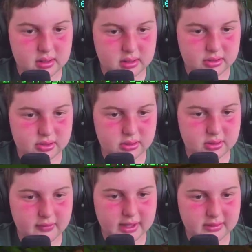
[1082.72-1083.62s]
Choose
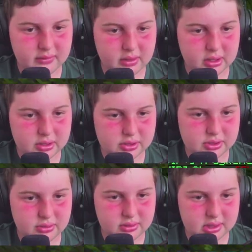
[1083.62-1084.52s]
a restaurant,
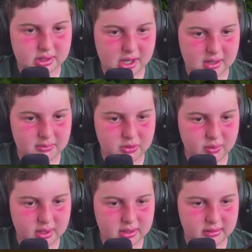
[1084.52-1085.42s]
choose the time you
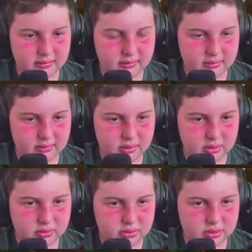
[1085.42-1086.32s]

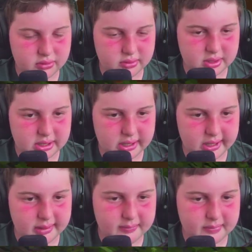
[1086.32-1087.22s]
choose the
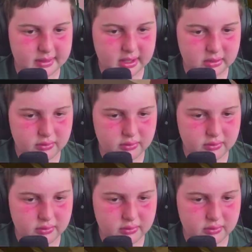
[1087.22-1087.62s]
time that you